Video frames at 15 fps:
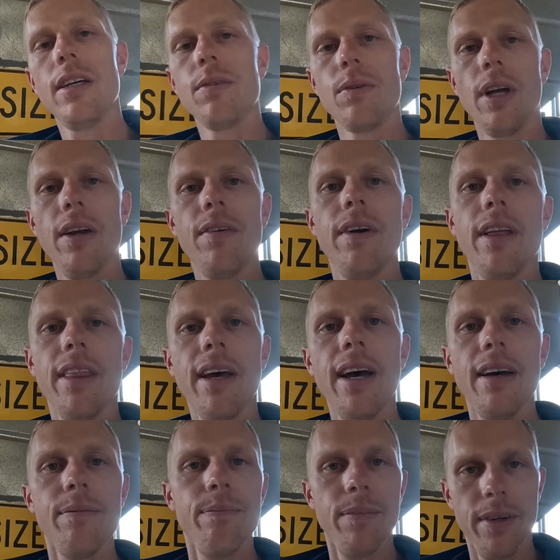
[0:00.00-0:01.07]
We'll get rid of
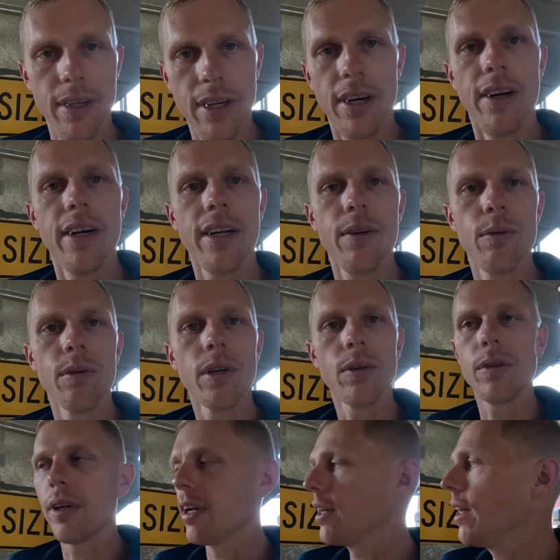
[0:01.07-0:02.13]
that. I reckon we'll
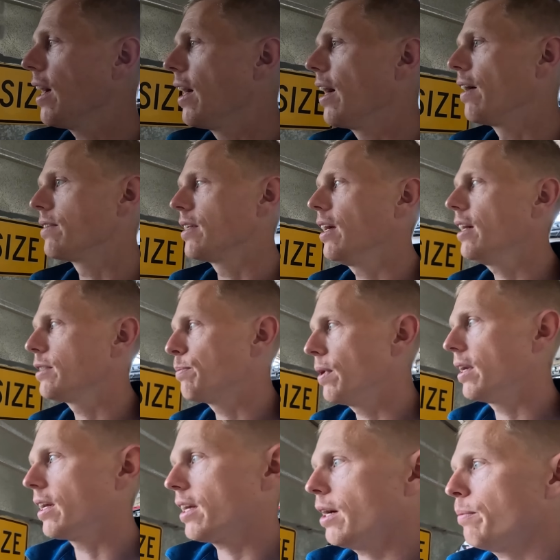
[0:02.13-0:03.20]
call it a day after that. It's
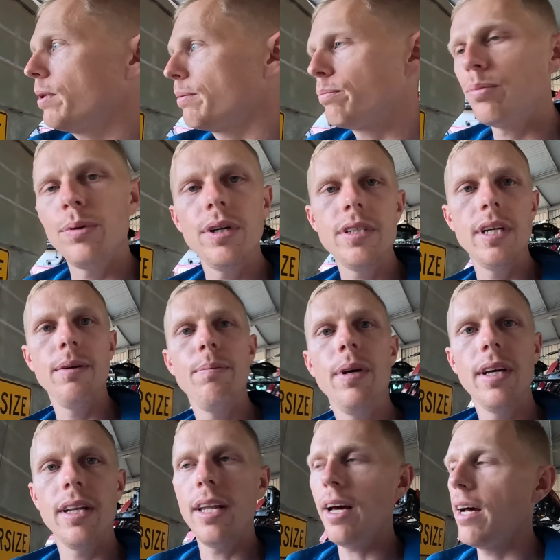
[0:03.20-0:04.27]
been a couple of pretty
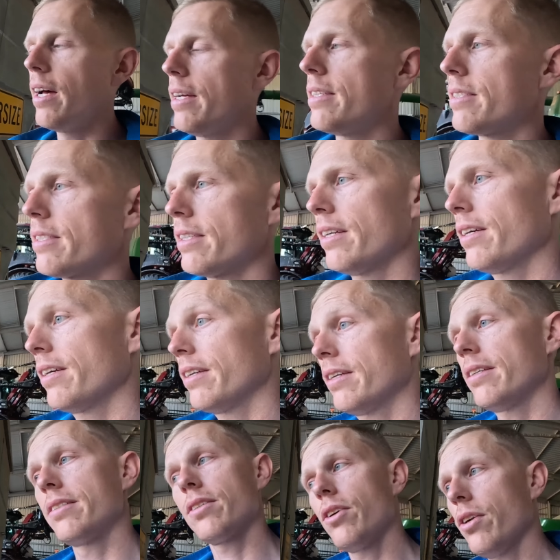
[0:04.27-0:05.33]
big days, so
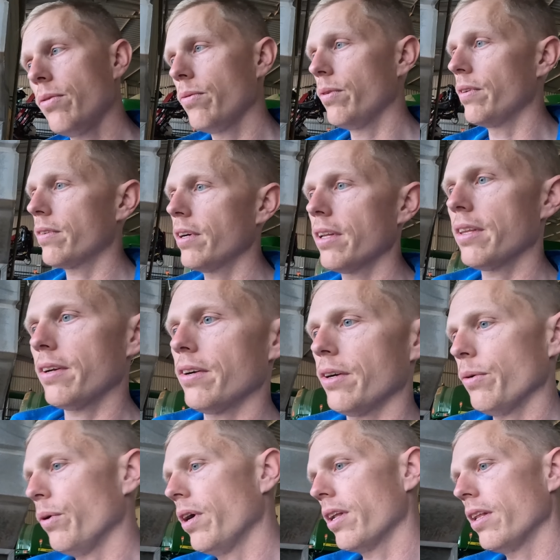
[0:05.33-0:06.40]
it's good. We've got through
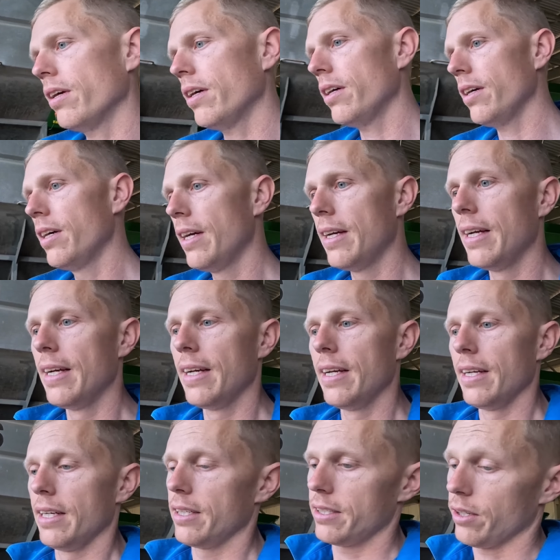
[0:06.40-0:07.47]
quite a lot.
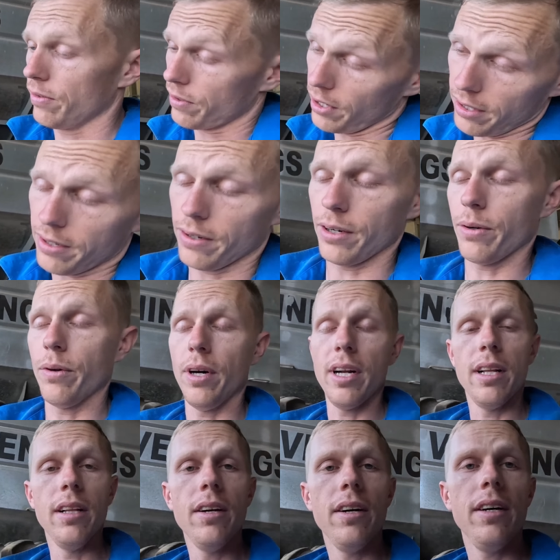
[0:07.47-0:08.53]
I've got through quite
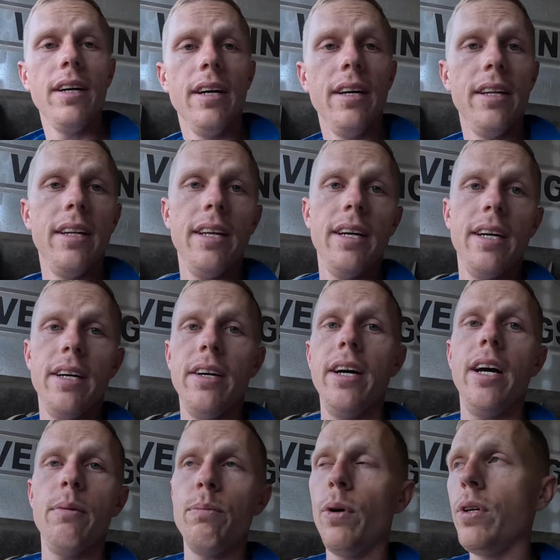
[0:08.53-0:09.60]
a lot, and I
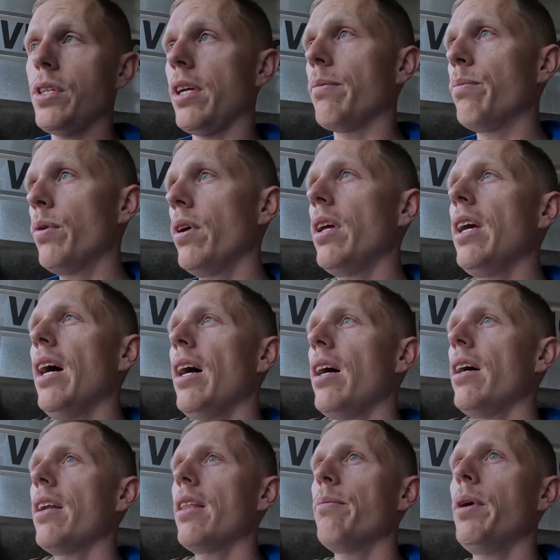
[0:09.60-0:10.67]
am pushing pretty
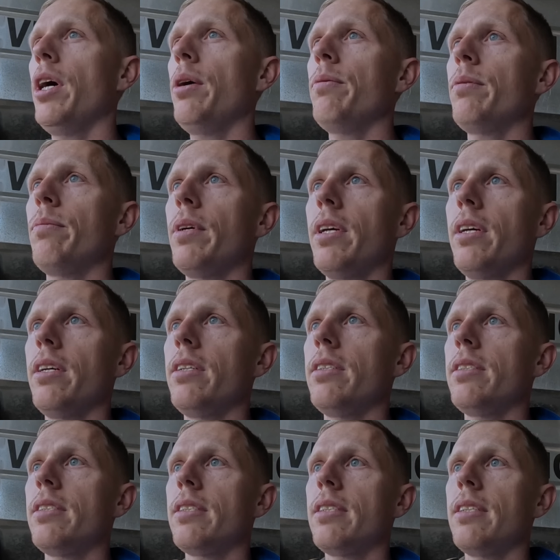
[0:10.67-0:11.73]
hard at the moment
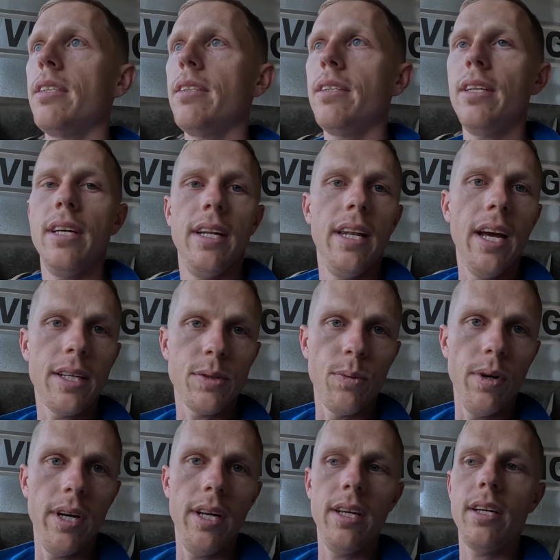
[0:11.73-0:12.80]
because next
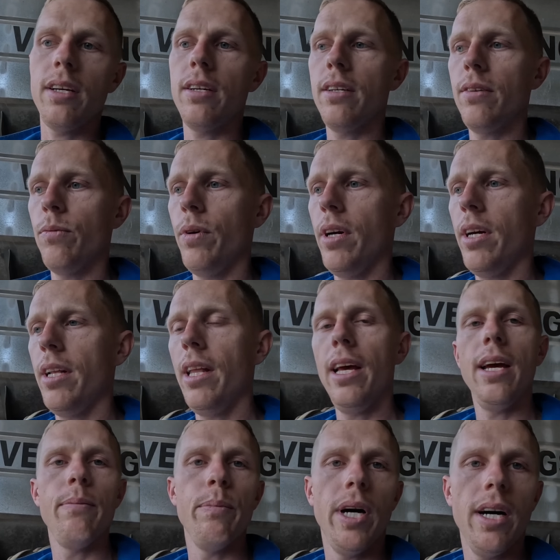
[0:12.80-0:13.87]
week we're
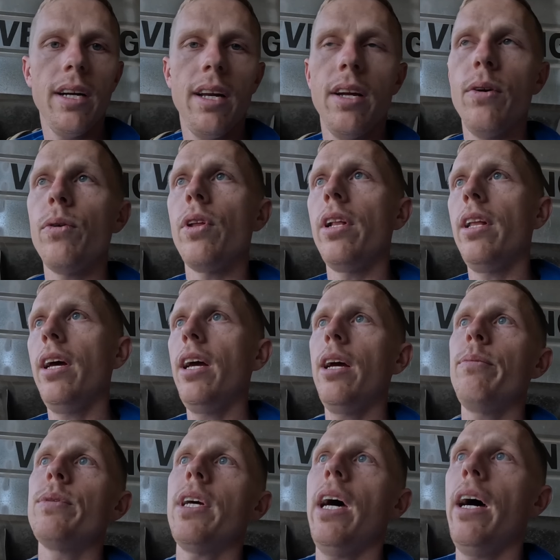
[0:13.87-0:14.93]
lamb marking all the
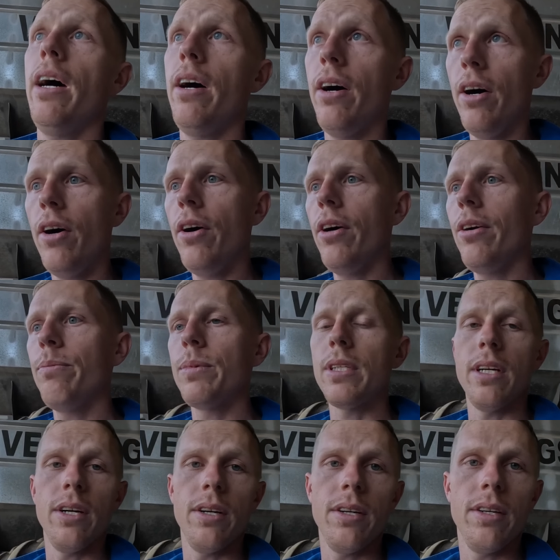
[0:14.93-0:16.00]
lambs at home.
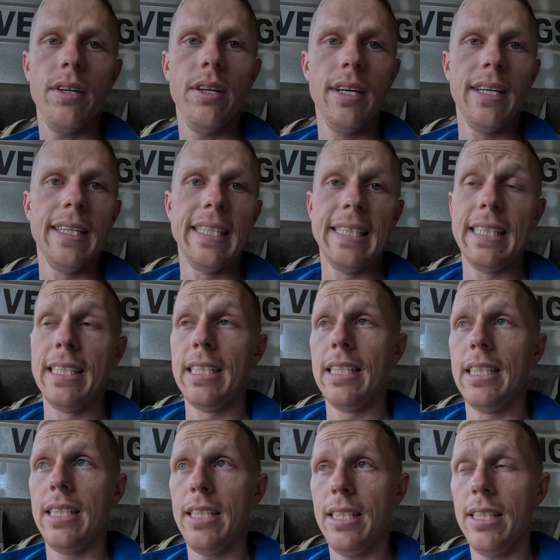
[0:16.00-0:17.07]
So
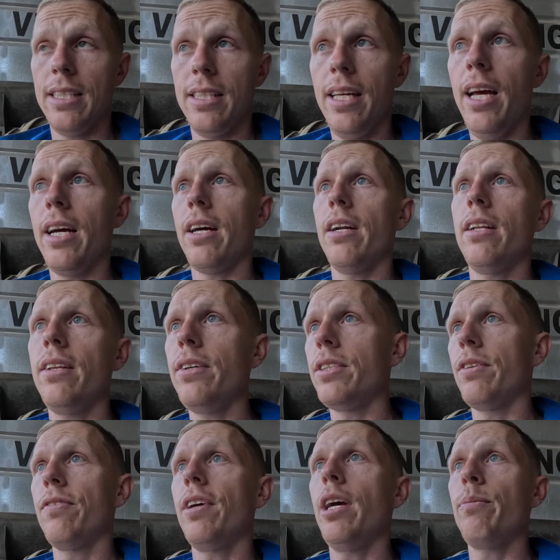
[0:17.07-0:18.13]
yeah, going to lose
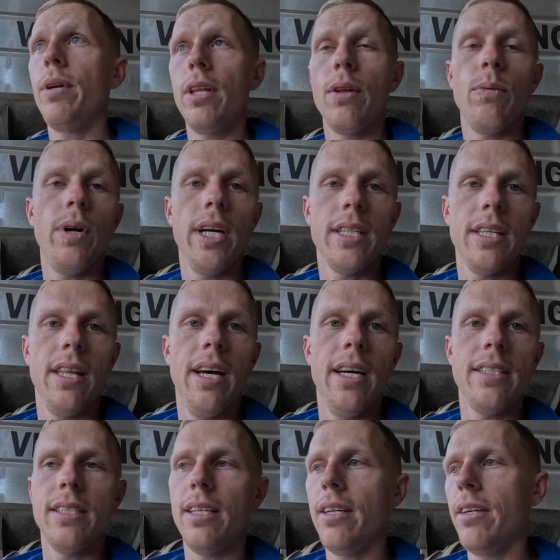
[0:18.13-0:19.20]
a fair bit of the week to
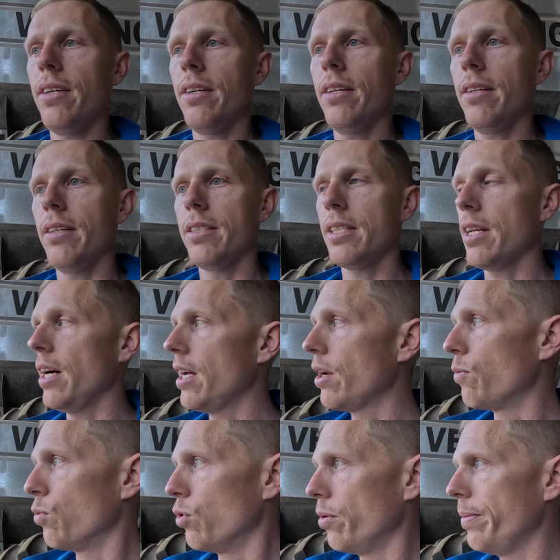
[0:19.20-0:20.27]
that. So it's
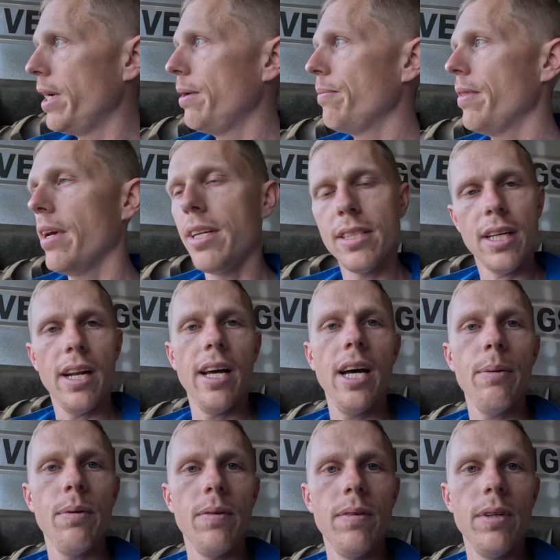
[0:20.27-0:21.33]
starting to warm up. Things are going to
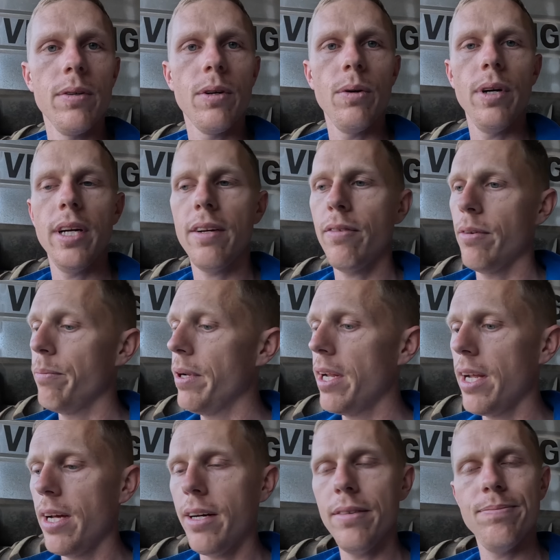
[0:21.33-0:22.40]
happen real quick from
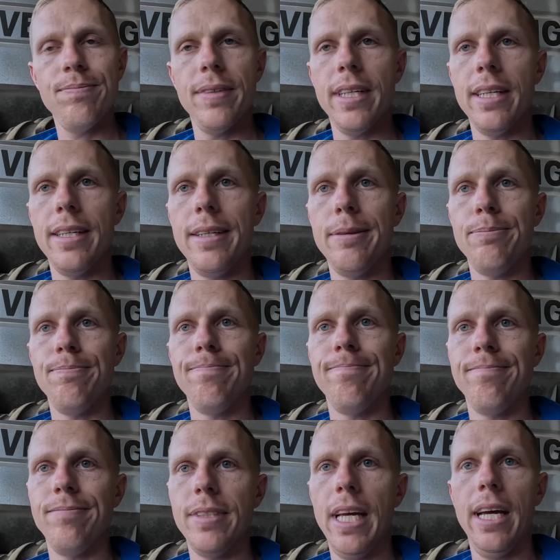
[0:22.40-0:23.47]
now.
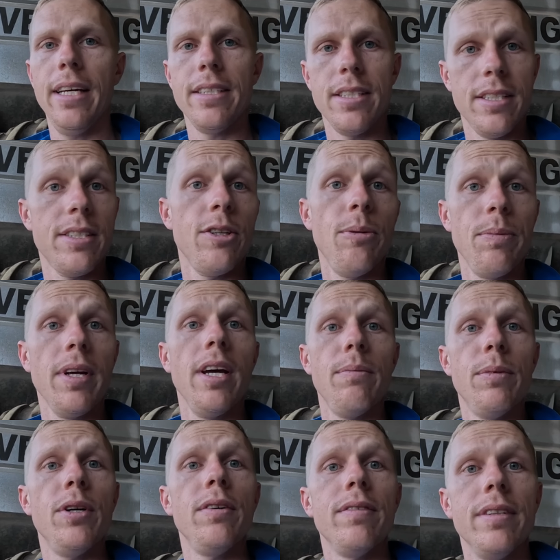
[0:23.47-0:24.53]
Yeah, it's just time to get
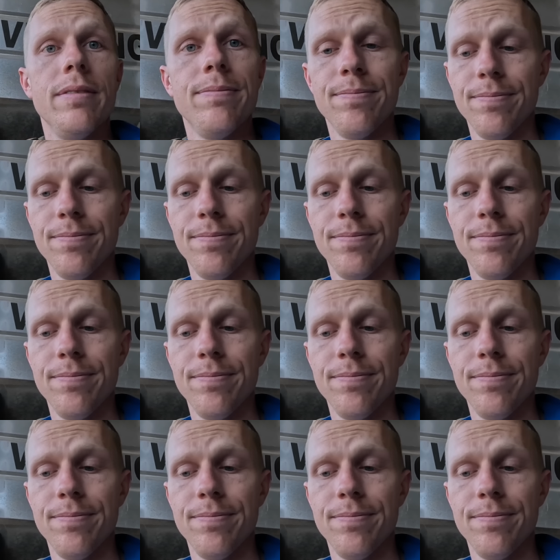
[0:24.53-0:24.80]
moving.